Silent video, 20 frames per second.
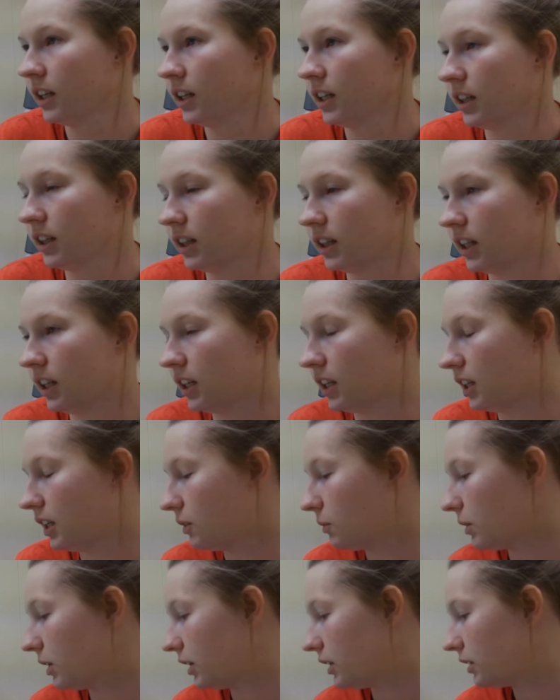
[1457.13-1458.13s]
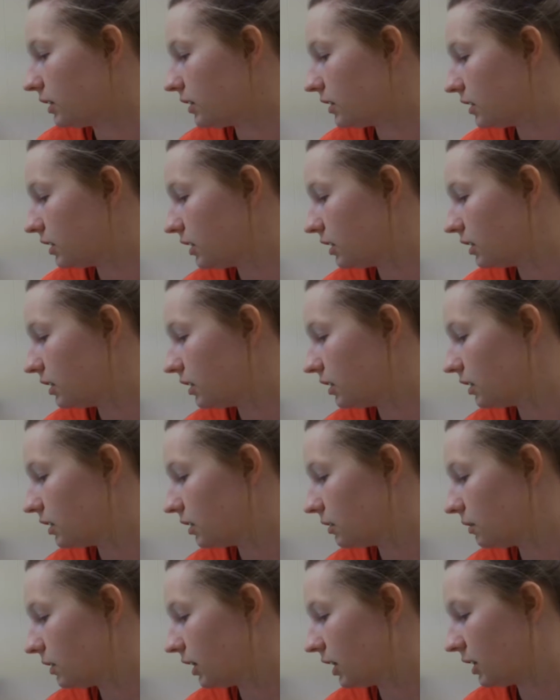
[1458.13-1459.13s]
What else?
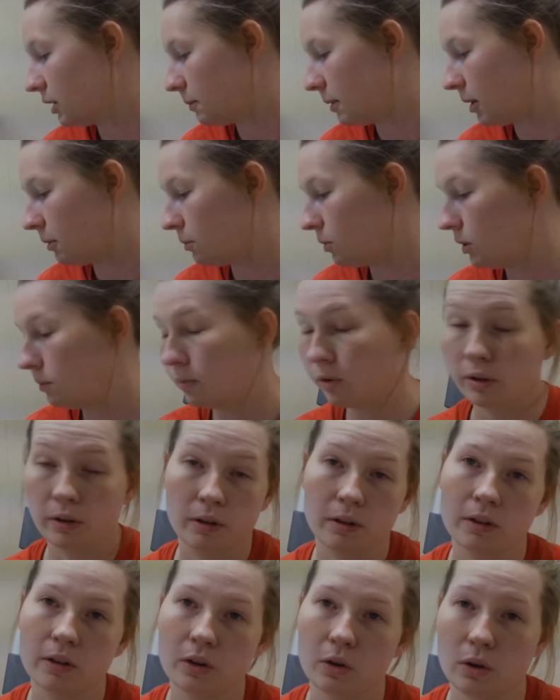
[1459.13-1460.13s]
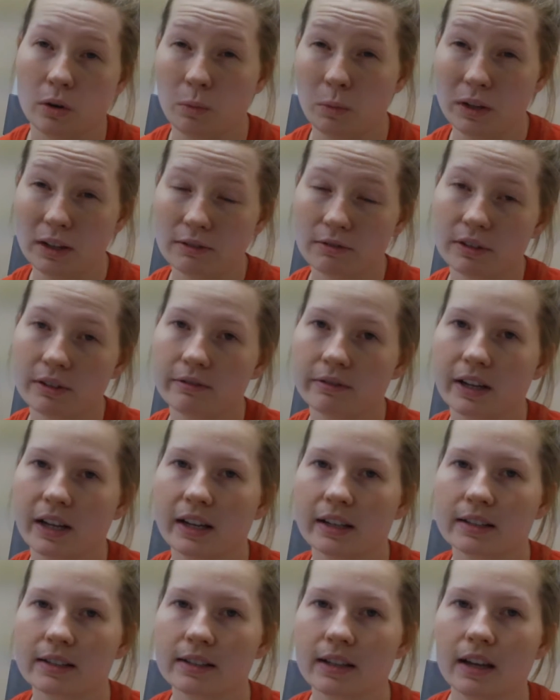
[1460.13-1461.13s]
We have palpebral or wink
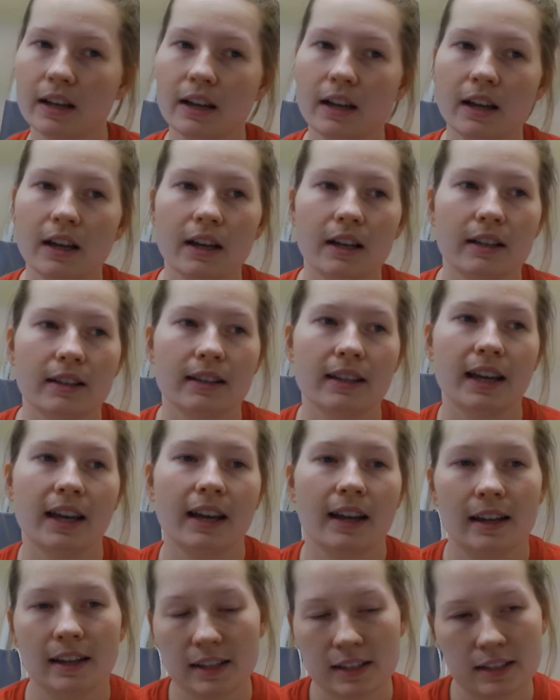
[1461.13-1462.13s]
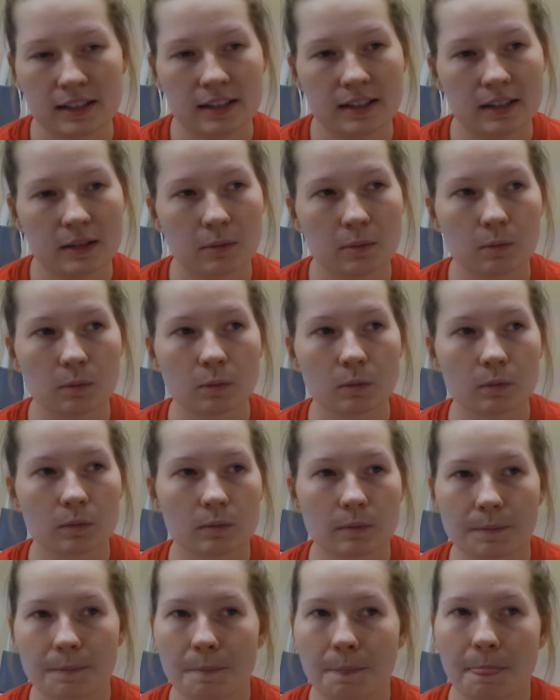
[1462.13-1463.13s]
reflex. That is
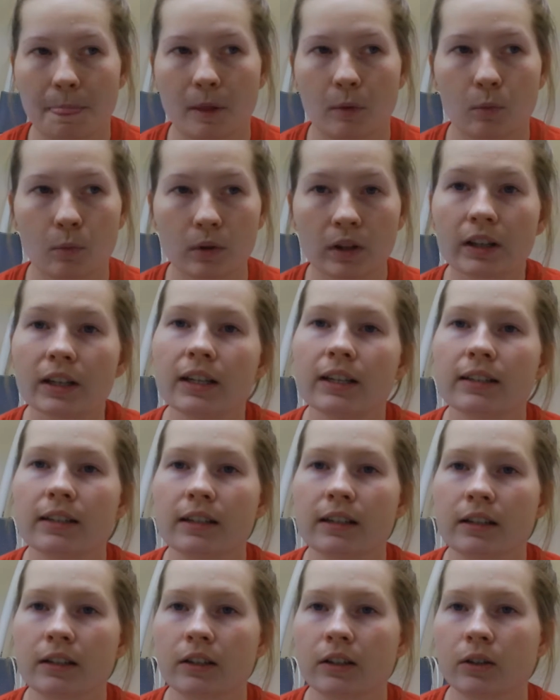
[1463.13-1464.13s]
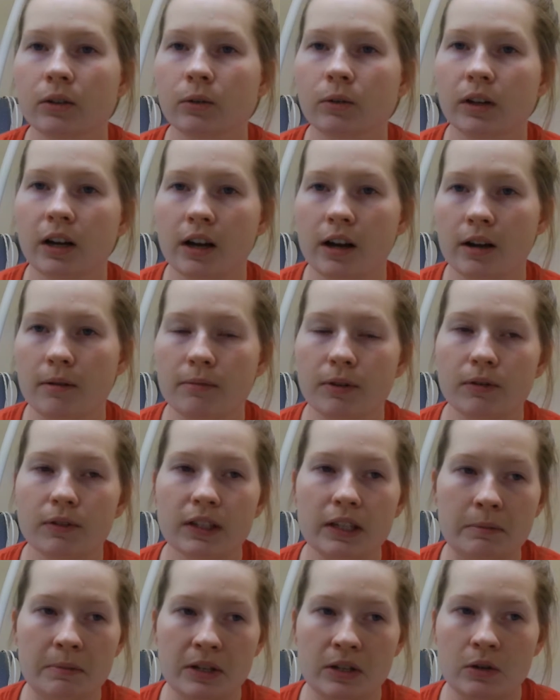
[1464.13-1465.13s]
real easy to do. You've
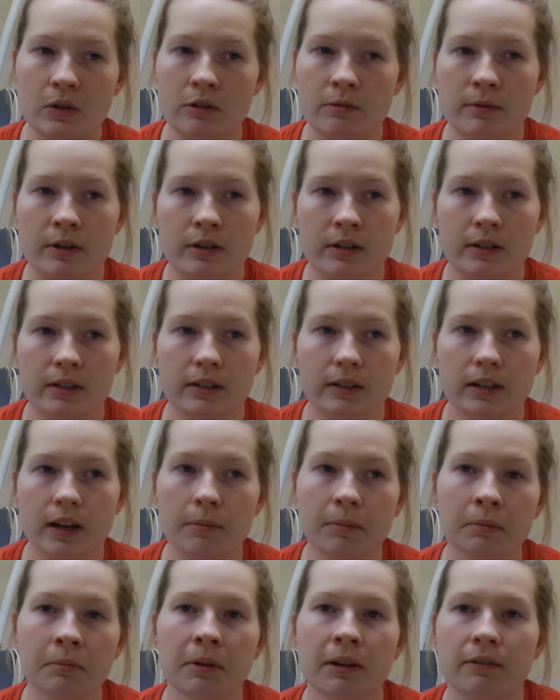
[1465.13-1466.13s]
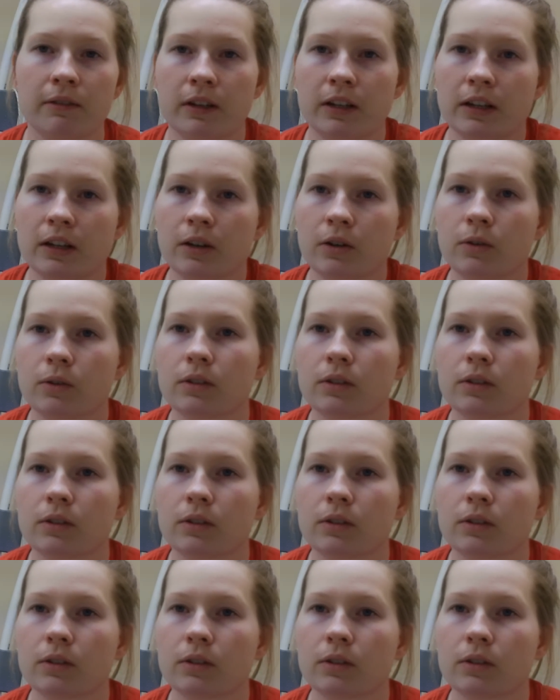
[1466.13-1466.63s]
seen me do them on a couple of my videos,